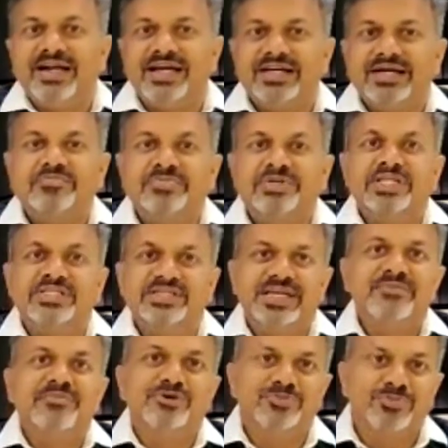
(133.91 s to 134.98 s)
like companies are
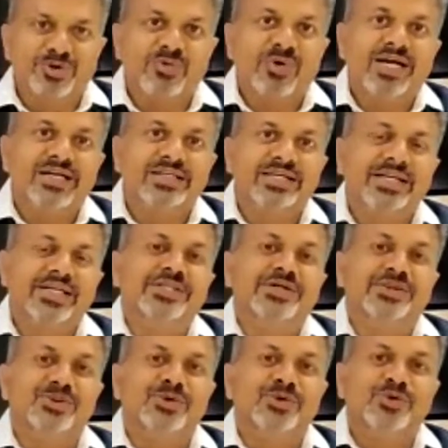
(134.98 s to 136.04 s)
able to provide that in their